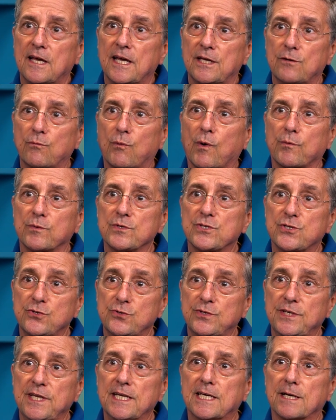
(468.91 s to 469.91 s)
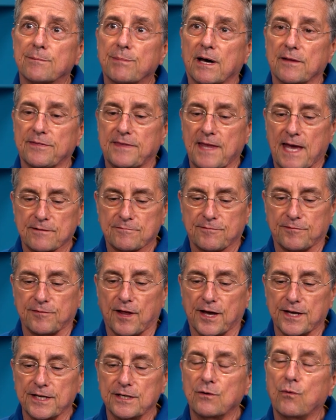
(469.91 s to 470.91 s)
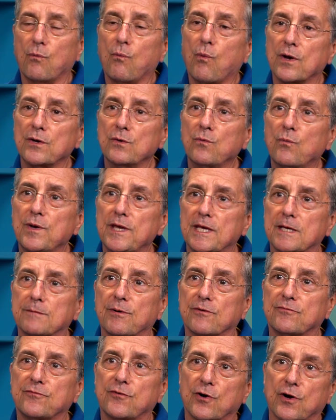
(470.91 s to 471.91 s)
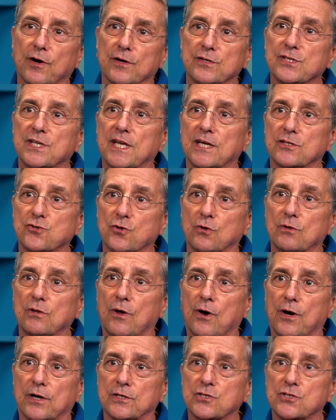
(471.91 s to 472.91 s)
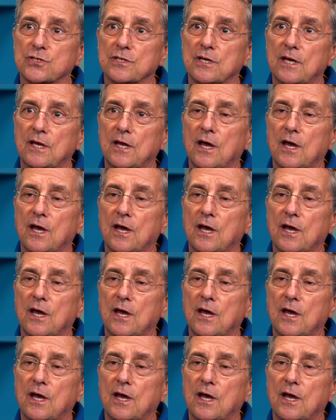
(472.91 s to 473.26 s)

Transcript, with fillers: And what was unique about that flight, one week before our scheduled launch,